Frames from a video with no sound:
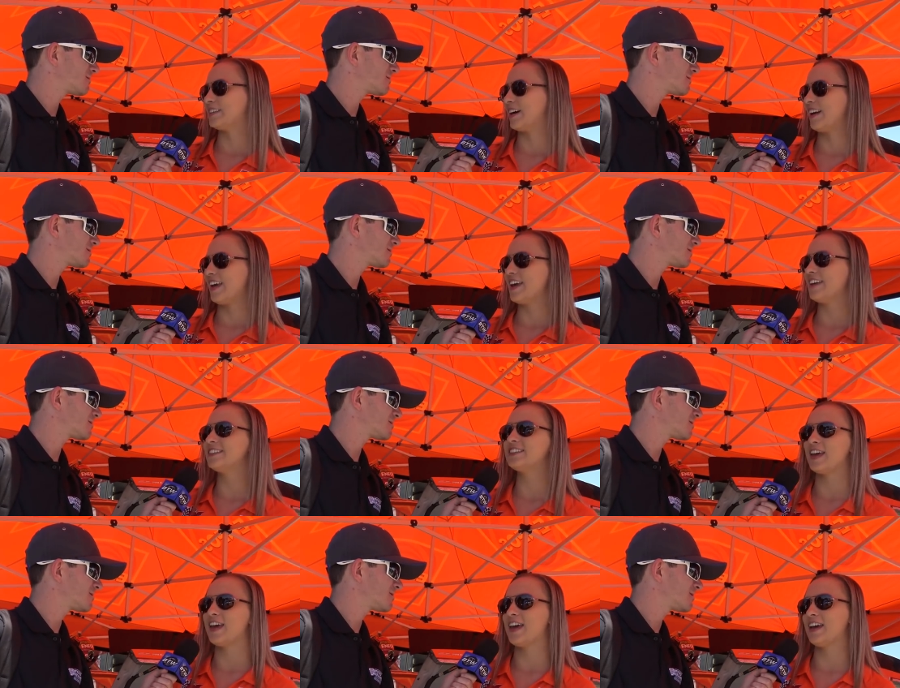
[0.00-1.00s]
Speaker 1: based on age,
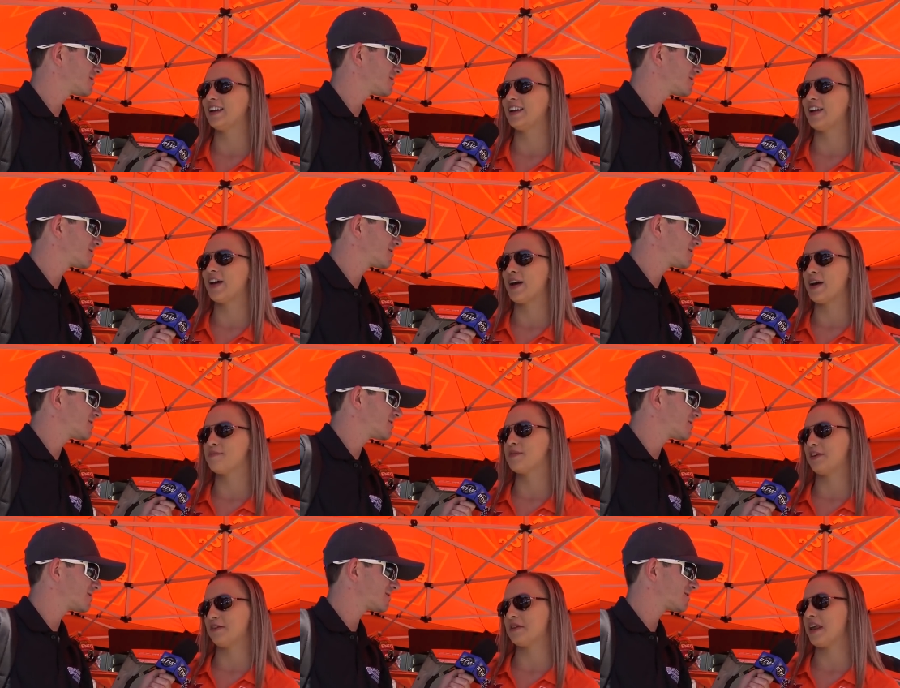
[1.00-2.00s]
and uh, I've
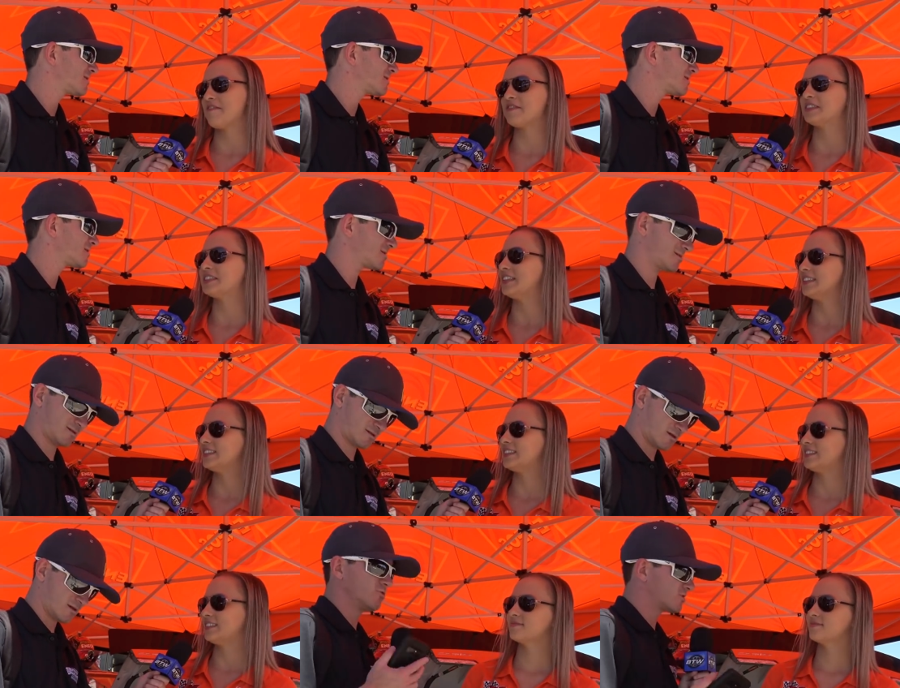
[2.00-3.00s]
been doing it ever
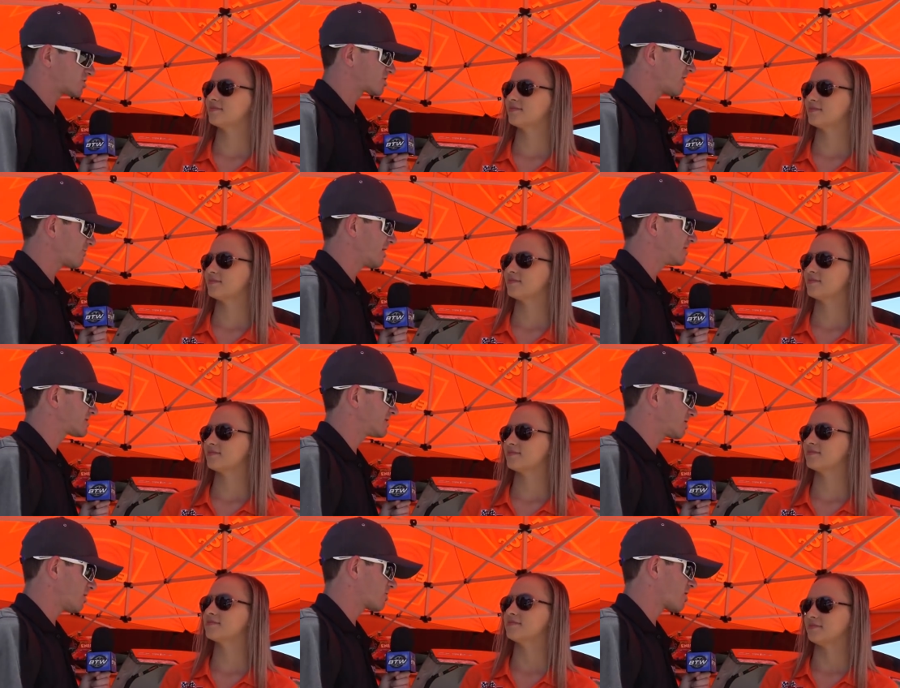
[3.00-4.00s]
since.
Speaker 2: You started
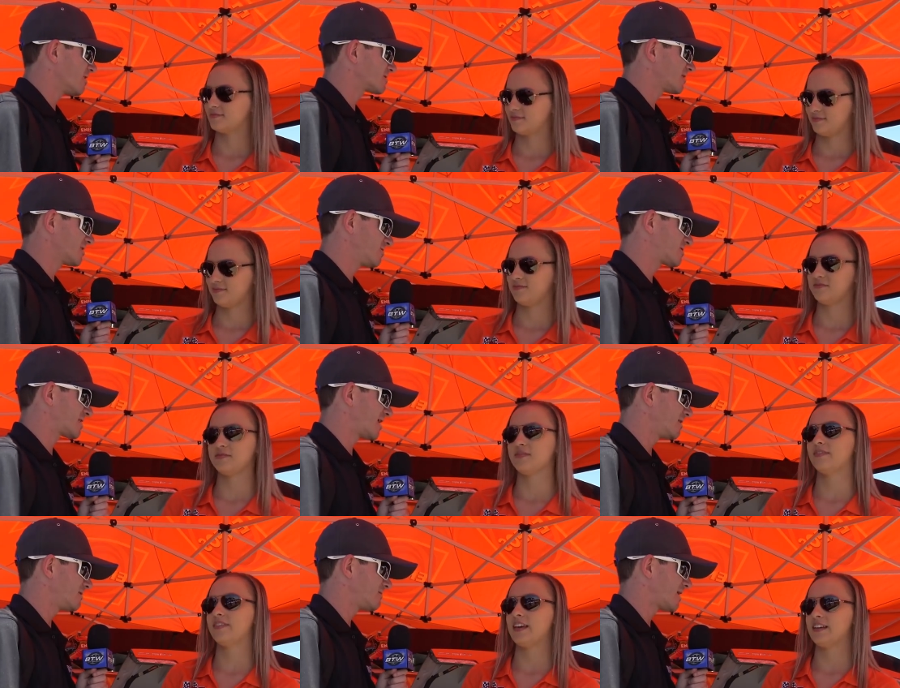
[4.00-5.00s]
racing go karts, like you
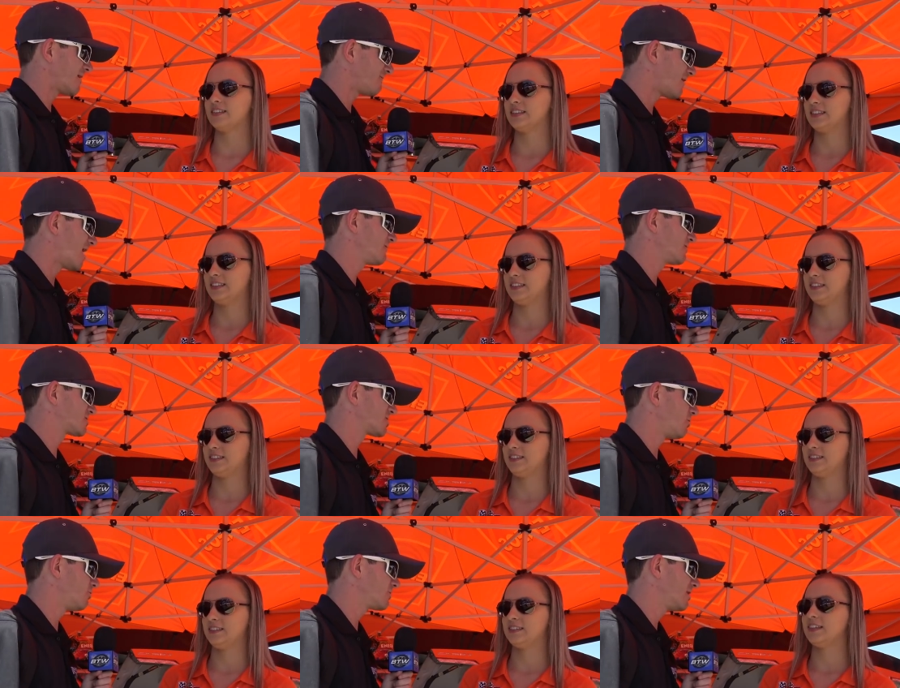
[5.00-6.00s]
said, yeah. at five years
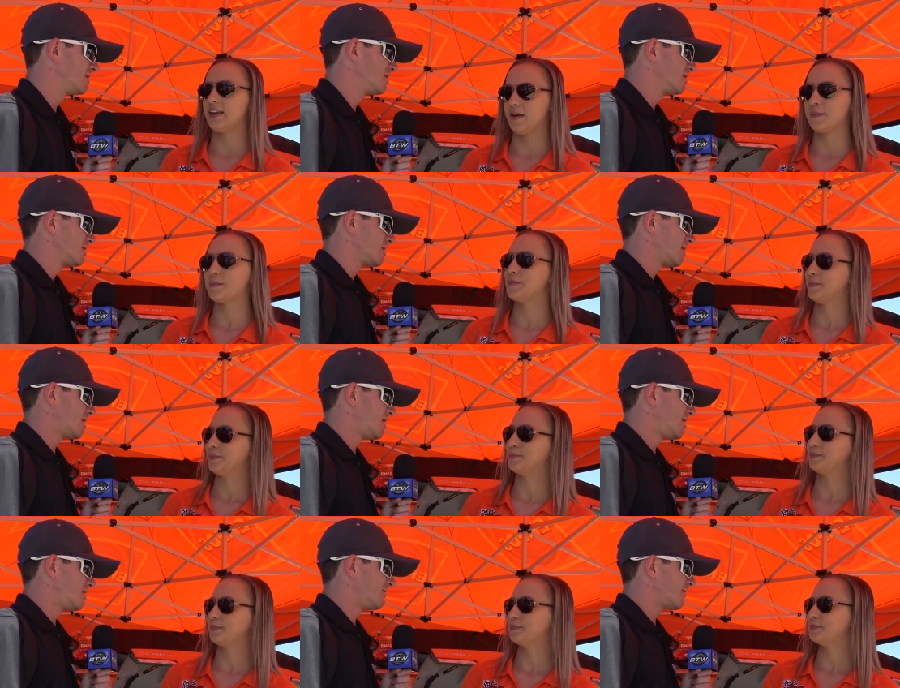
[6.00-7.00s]
old.
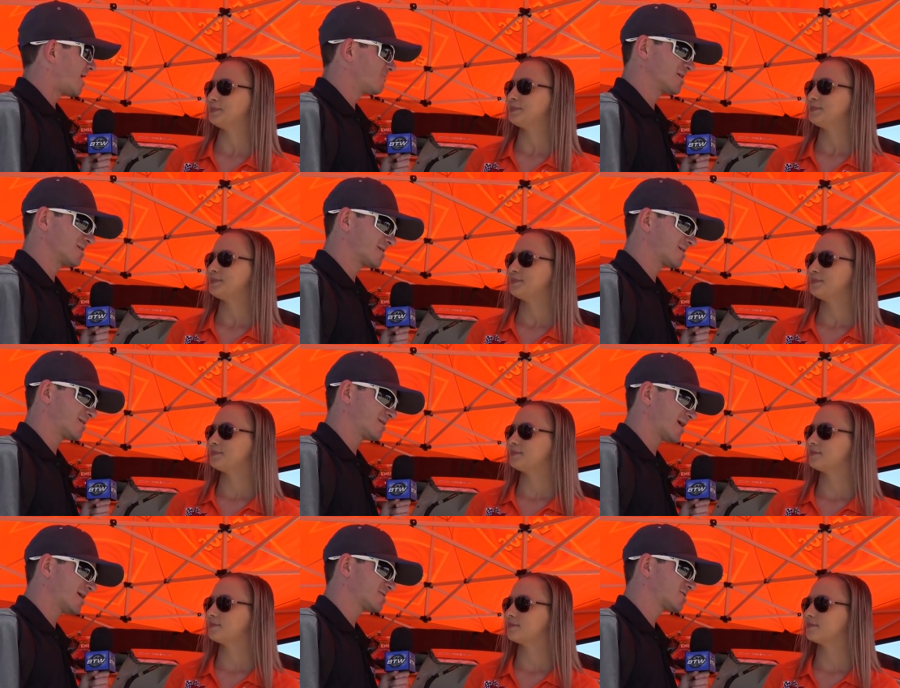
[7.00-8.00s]
Uh, I'm gonna
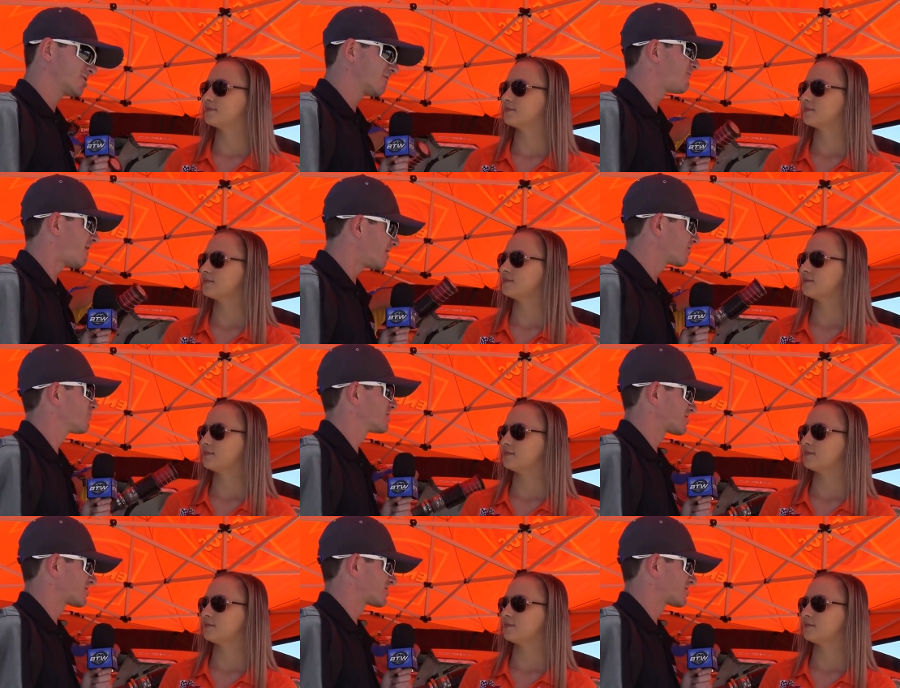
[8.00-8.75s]
guess your father